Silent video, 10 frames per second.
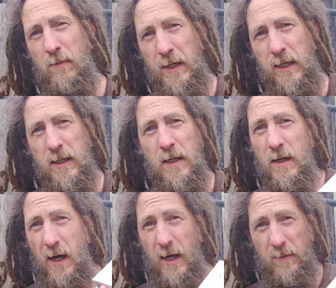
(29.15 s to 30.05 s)
money,
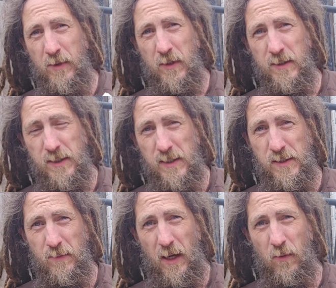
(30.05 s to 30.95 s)
and I'm not going to test
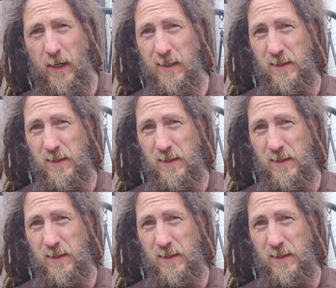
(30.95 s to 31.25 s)
them that way.